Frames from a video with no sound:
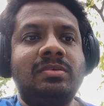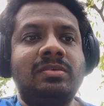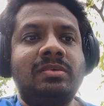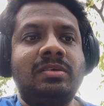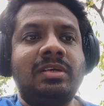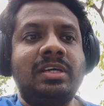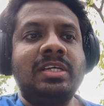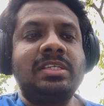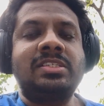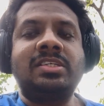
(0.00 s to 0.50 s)

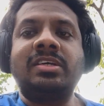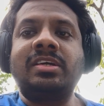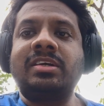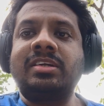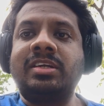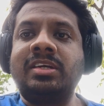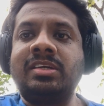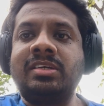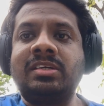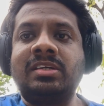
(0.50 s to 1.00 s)

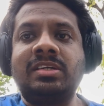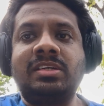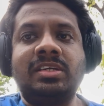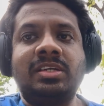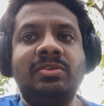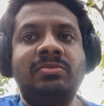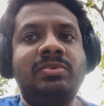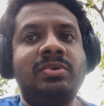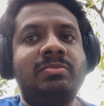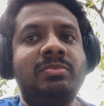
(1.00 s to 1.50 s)
Extracting
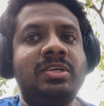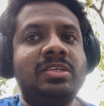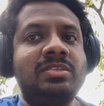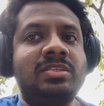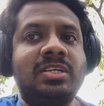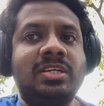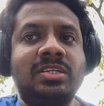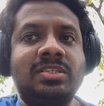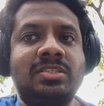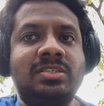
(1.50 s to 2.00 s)
content from
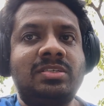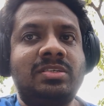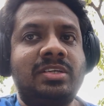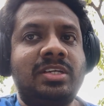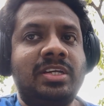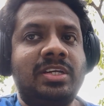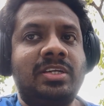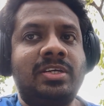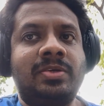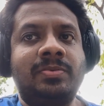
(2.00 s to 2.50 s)
unstructured
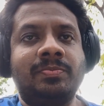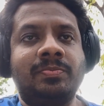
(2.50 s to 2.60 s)
data.